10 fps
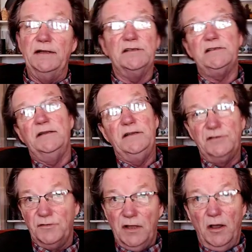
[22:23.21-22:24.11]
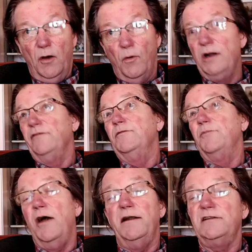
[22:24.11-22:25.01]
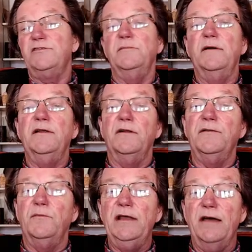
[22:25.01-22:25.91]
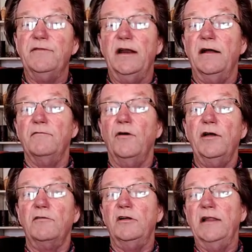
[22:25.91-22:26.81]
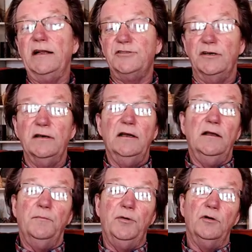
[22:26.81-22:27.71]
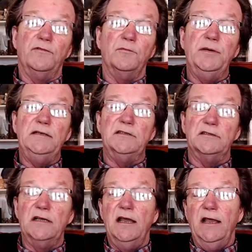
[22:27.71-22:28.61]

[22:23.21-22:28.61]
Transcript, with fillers: They just said these are wonderful products from that we have in our royal collection, beautiful pieces,